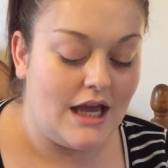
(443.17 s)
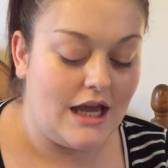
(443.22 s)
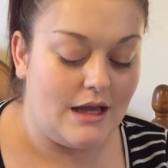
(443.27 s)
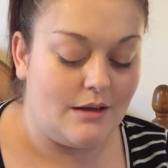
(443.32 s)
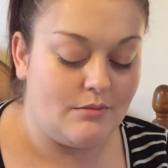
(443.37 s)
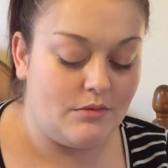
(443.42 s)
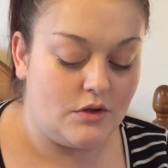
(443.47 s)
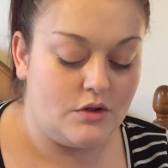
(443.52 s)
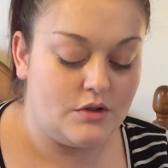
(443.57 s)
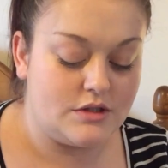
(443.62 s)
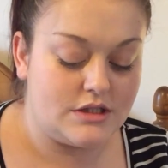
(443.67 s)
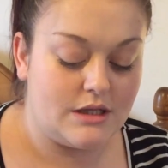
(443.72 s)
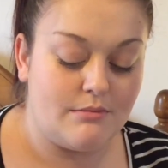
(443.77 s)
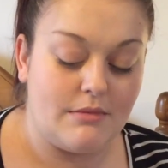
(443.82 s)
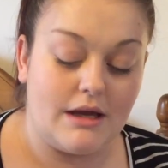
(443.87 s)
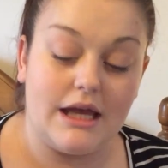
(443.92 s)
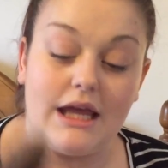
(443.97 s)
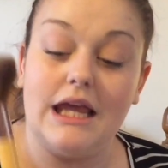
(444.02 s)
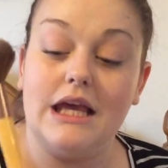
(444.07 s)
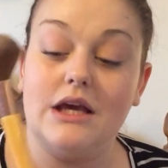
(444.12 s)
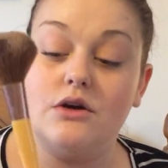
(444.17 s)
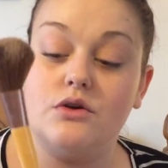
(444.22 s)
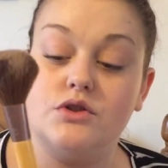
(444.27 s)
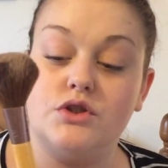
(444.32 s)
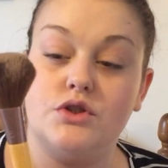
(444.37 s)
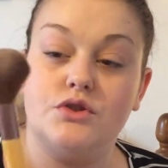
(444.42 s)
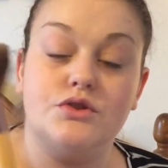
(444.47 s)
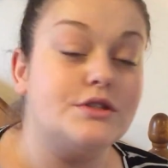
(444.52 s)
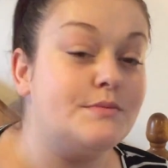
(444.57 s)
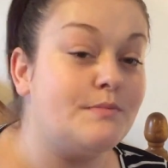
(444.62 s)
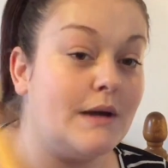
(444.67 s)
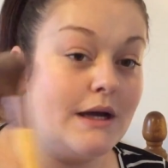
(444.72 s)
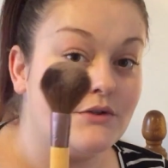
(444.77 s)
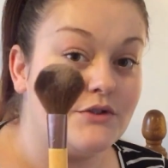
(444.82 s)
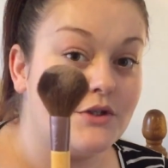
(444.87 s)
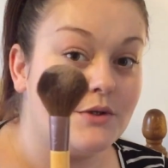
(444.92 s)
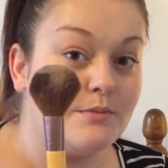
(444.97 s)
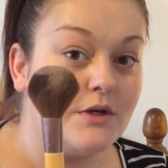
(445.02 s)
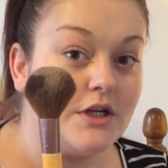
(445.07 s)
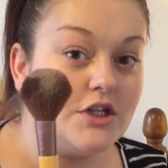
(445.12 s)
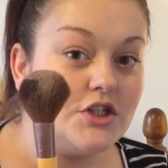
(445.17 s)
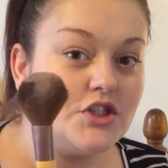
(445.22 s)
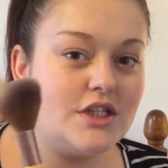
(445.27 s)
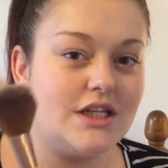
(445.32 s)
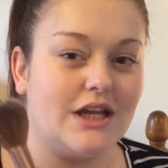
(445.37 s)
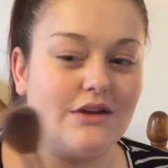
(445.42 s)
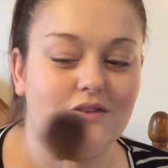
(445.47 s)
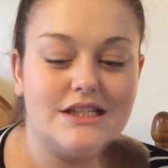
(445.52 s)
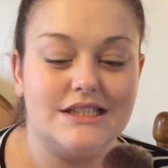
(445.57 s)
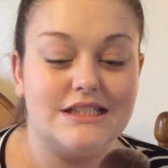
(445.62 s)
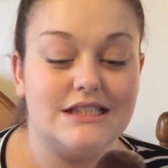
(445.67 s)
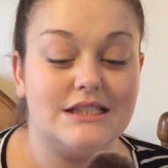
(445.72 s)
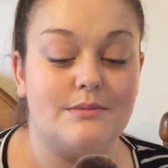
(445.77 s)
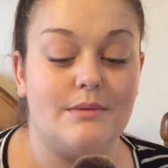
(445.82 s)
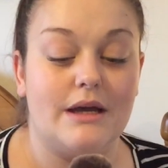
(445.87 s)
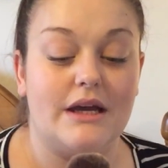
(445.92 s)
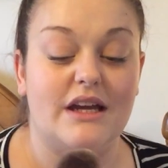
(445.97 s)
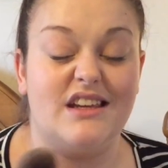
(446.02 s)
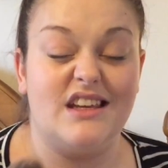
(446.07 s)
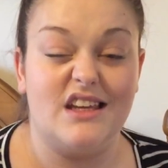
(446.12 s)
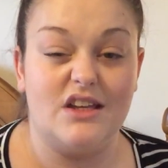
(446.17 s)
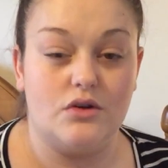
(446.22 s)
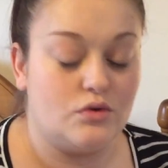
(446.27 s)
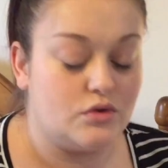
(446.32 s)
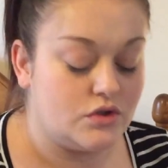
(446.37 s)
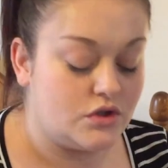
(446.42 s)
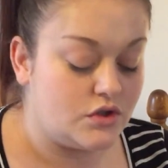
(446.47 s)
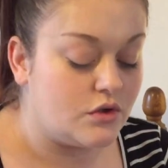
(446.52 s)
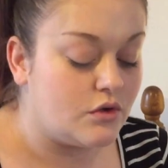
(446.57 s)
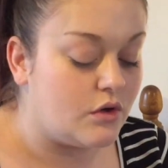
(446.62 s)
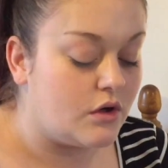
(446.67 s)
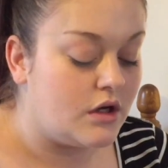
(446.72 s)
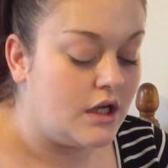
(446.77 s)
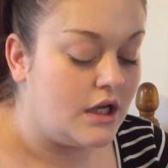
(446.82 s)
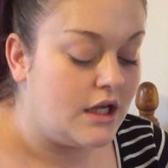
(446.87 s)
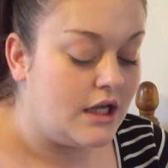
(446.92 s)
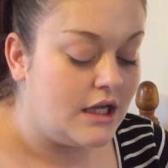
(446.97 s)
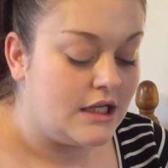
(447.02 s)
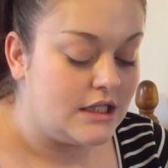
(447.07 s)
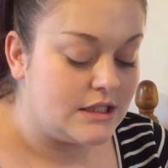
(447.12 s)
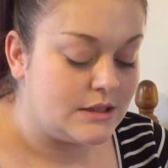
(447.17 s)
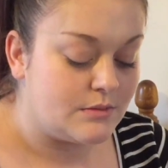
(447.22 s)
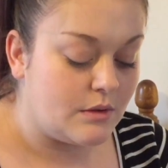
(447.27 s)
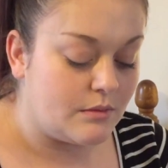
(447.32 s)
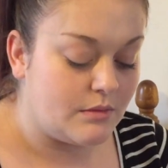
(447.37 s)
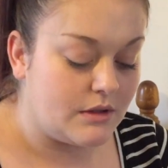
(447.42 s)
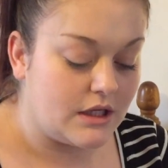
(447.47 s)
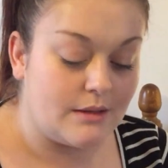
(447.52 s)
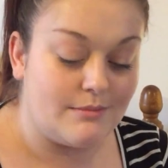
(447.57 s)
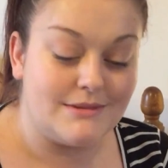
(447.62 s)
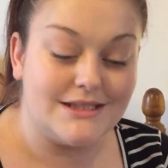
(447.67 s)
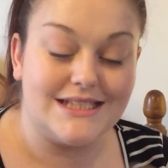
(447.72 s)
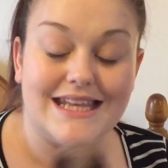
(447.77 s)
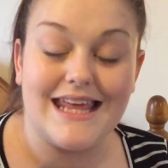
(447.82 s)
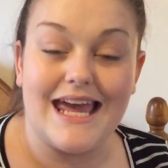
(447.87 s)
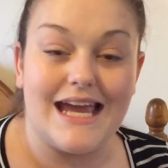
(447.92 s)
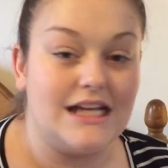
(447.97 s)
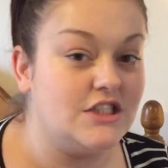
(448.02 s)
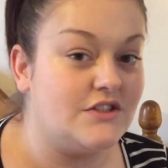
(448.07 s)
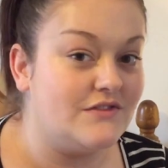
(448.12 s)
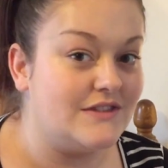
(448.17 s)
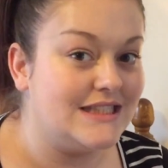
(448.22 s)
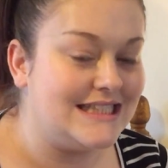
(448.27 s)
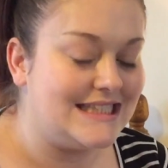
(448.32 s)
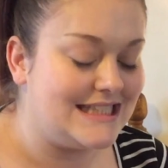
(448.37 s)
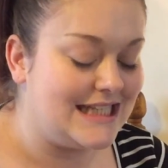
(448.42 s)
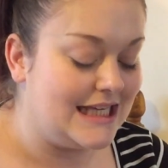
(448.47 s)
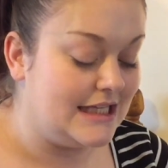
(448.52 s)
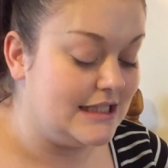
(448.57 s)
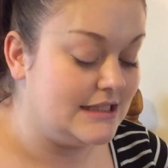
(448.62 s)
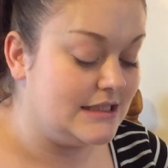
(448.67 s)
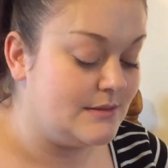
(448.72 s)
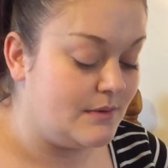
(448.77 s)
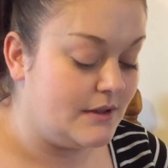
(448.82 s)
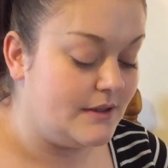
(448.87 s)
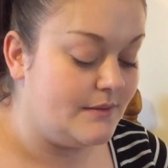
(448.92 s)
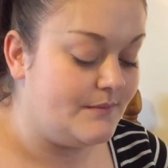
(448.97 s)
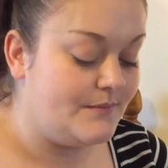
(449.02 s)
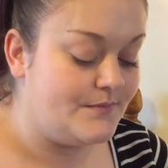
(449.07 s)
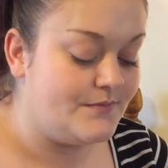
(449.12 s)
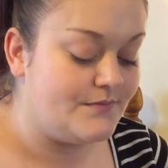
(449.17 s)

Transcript: I'm using my Eco Tools powder brush. Now this is about a year old, so it's probably coming to the end of its days, but